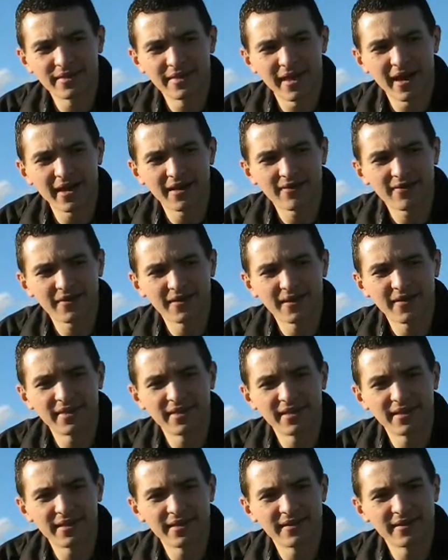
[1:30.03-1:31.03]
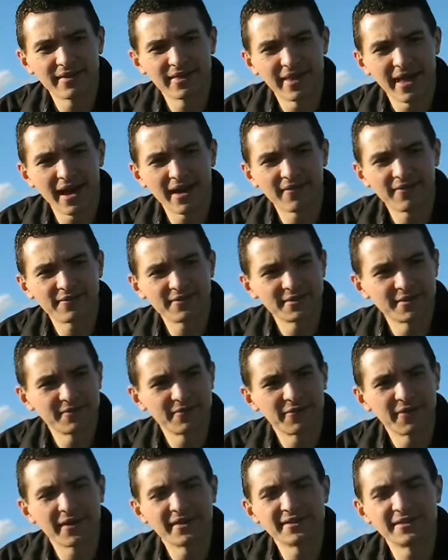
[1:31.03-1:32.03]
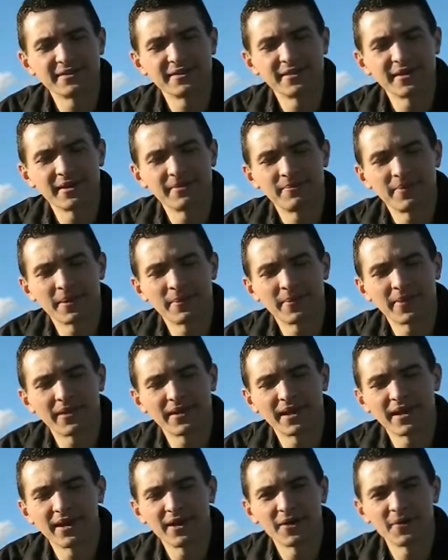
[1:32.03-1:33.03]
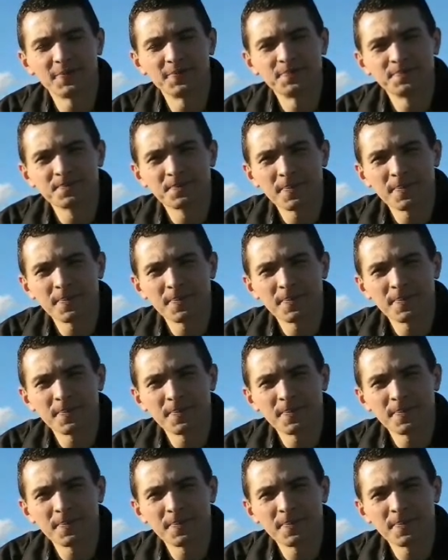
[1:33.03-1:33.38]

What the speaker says: life and in the lives of friends and people that I know